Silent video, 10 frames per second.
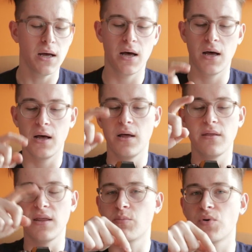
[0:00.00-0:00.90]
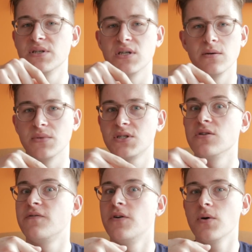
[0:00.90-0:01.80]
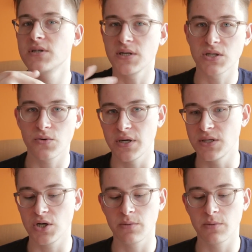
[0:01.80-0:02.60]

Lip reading: the prisms to the focusing screens.